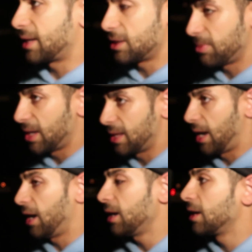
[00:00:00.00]
kids play
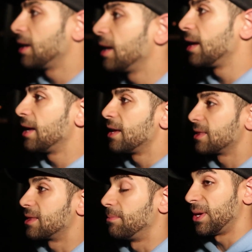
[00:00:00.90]
there.
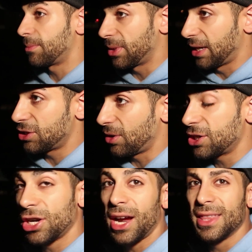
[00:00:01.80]
The big play
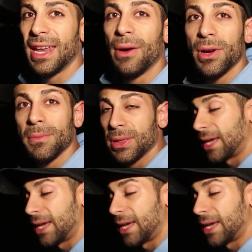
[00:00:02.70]
structure, and then I want to